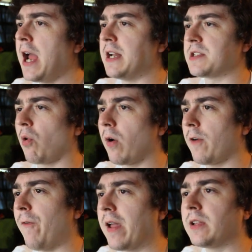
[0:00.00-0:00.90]
and his
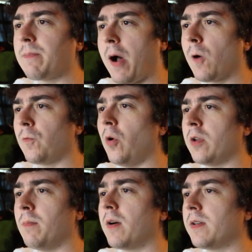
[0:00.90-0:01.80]
horrifyingly powerful
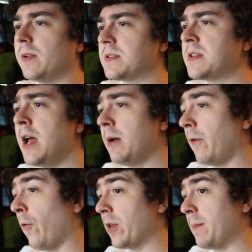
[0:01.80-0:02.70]
humongous
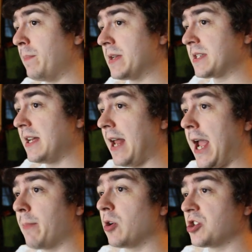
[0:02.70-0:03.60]
before the biscuit
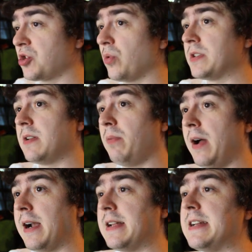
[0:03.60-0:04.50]
hammer destroys the planet.